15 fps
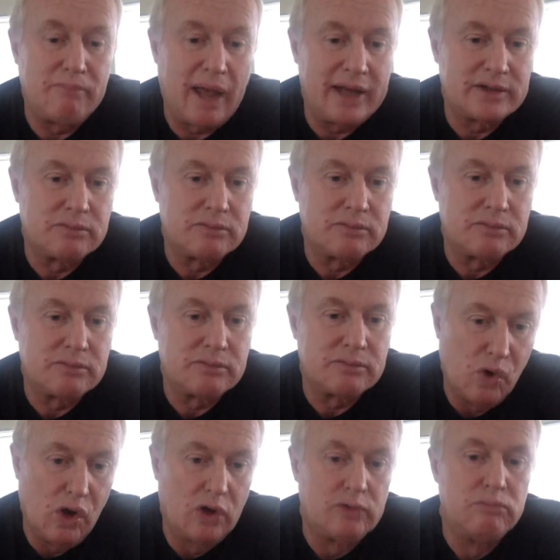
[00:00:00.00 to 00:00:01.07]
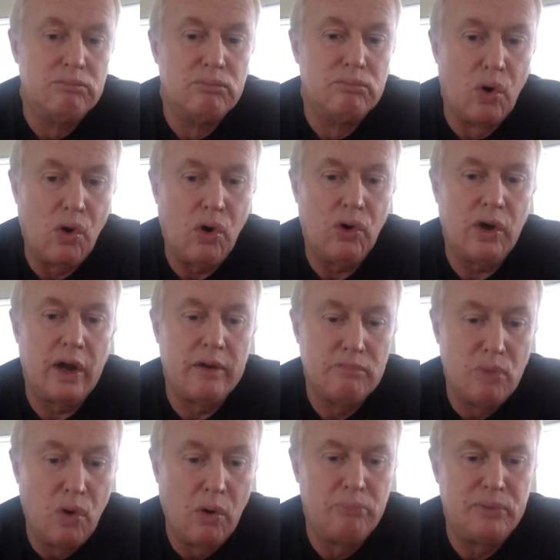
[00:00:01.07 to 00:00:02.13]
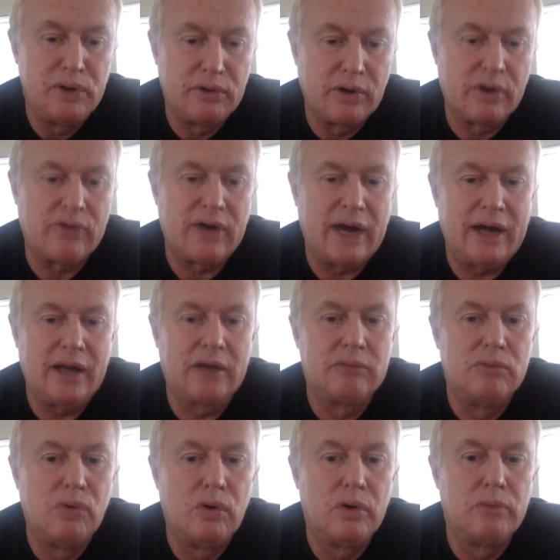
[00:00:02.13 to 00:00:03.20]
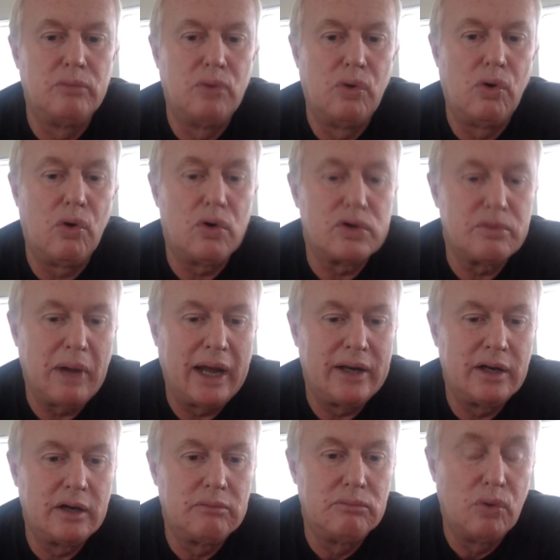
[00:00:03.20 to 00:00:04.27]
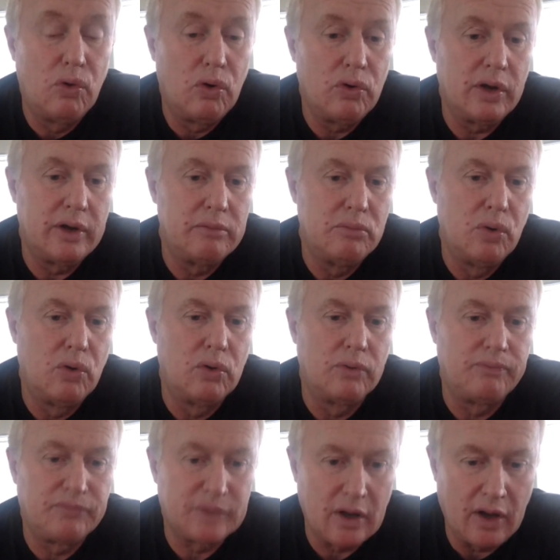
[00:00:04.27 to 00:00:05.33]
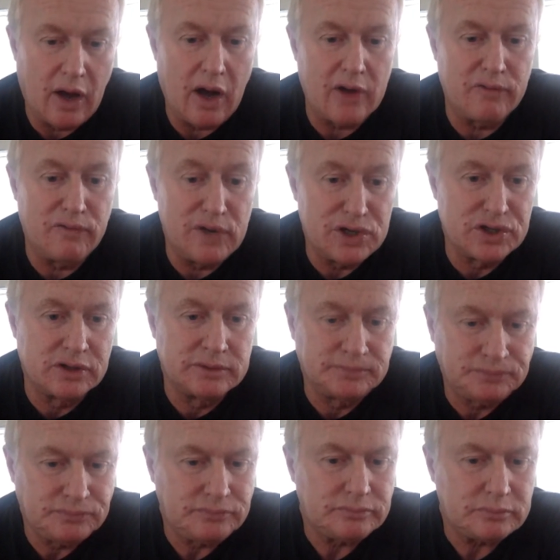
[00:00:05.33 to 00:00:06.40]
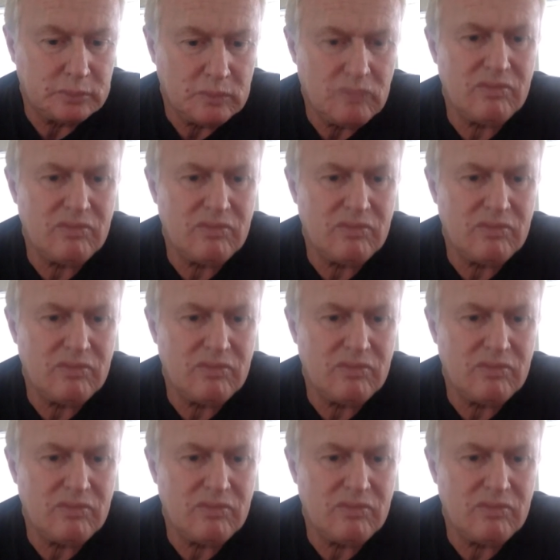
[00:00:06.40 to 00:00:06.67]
And then it makes the world more and more bureaucratic, more and more automated, more and more artificial.